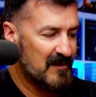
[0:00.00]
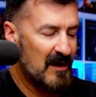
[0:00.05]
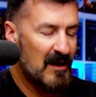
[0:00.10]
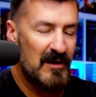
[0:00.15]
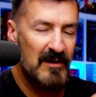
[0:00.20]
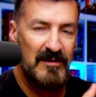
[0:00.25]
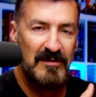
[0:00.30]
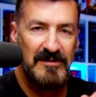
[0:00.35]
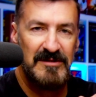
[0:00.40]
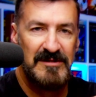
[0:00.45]

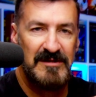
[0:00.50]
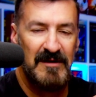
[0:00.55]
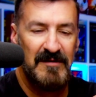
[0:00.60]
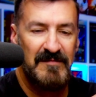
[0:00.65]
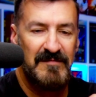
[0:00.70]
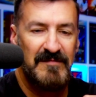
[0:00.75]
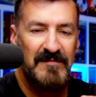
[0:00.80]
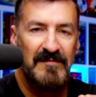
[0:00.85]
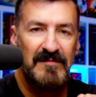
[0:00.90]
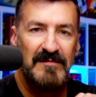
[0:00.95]
other
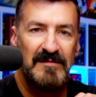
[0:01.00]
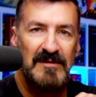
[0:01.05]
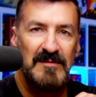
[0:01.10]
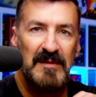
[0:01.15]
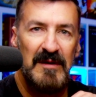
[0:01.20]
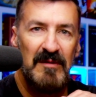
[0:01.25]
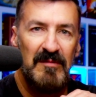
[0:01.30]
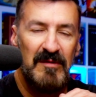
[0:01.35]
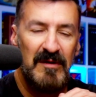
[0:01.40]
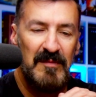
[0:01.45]
stuff to
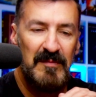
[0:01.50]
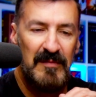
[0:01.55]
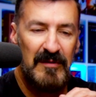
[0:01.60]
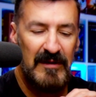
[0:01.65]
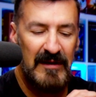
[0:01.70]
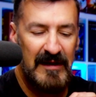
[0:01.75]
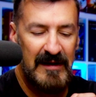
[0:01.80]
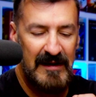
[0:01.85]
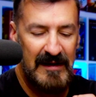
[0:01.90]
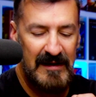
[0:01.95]
be able to
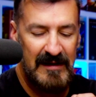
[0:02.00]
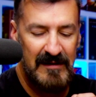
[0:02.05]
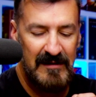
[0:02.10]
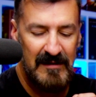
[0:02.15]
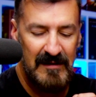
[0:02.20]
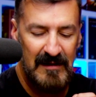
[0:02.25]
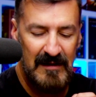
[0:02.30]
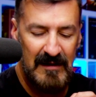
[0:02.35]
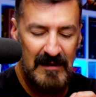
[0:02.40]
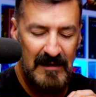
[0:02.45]
play
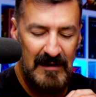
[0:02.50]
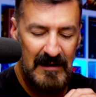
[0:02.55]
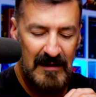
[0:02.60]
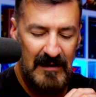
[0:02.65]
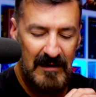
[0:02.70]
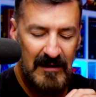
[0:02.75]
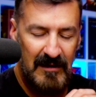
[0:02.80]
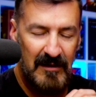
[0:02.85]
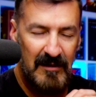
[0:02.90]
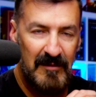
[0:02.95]

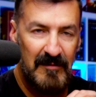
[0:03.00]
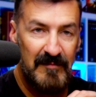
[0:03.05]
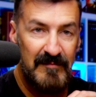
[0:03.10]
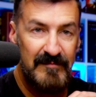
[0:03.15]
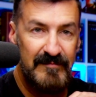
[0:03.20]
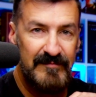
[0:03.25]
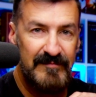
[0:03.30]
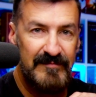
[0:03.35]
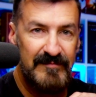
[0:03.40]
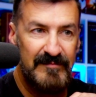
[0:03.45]

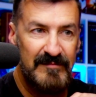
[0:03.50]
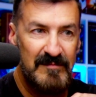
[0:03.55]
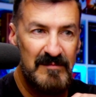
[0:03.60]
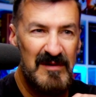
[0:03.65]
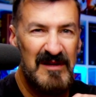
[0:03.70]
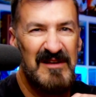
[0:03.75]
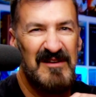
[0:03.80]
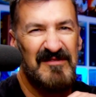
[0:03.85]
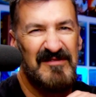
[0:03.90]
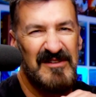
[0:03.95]

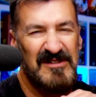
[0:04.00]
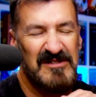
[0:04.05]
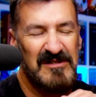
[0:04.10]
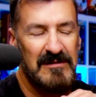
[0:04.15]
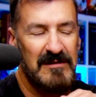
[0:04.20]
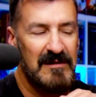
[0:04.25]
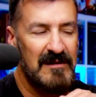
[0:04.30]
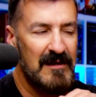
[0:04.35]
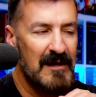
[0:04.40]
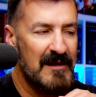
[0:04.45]
it
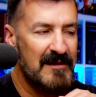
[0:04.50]
efficiently.